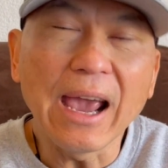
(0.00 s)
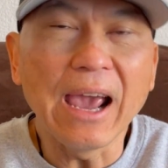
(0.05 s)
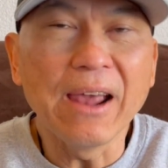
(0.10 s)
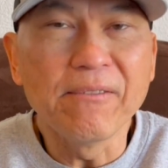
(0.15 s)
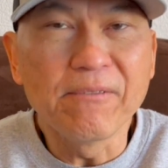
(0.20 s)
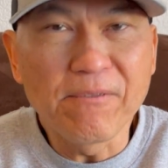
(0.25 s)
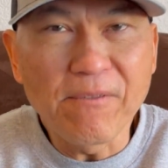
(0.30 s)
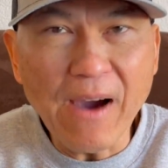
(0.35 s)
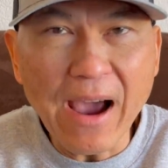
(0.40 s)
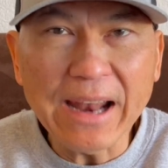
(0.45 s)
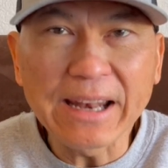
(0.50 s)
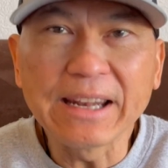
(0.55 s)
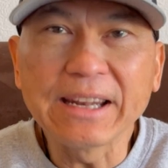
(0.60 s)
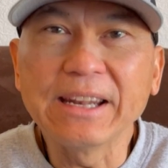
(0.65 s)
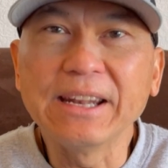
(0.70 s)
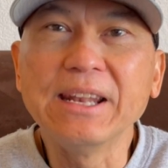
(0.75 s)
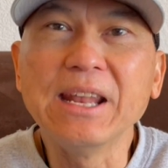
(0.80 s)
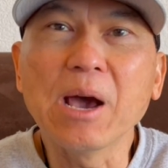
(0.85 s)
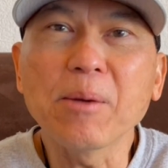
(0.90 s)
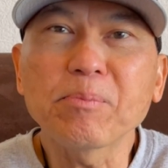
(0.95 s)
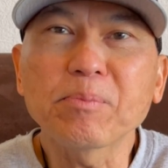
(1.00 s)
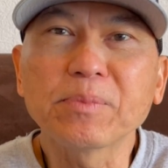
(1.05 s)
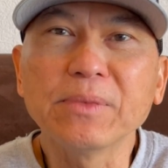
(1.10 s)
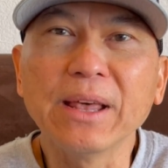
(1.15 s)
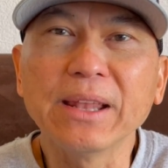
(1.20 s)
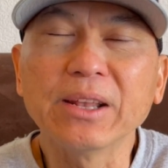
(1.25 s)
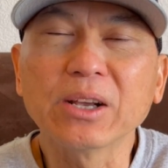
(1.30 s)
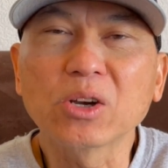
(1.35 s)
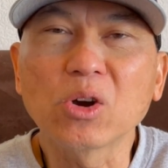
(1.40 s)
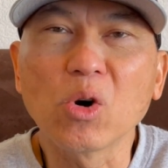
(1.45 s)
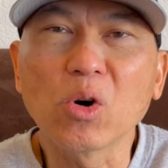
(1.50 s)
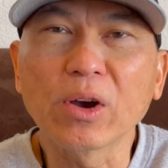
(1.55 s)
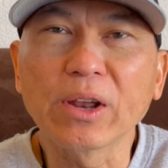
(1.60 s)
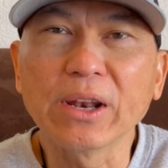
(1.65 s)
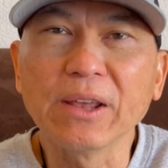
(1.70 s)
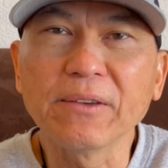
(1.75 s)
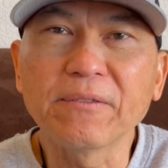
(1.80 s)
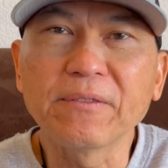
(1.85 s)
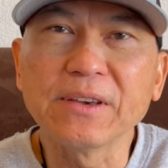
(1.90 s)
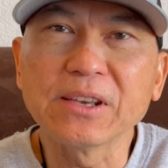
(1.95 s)
and finding the depth that the
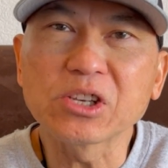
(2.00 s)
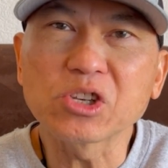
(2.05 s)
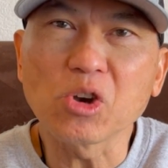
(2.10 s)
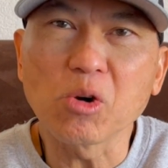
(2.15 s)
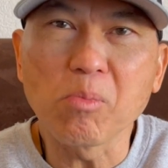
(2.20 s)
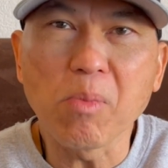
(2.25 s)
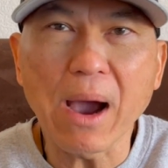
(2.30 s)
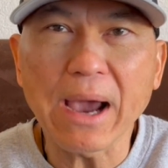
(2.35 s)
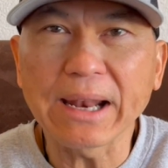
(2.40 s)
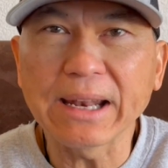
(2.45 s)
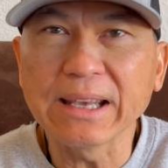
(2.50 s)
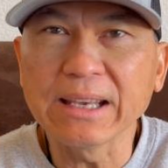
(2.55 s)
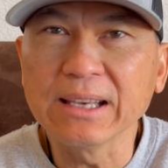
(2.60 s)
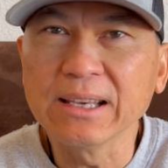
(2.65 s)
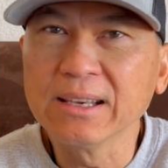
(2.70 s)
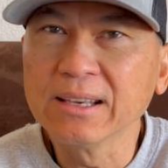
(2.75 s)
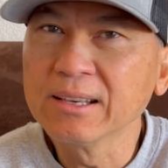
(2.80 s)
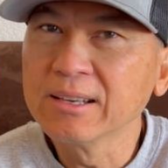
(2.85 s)
kokanee fish are biting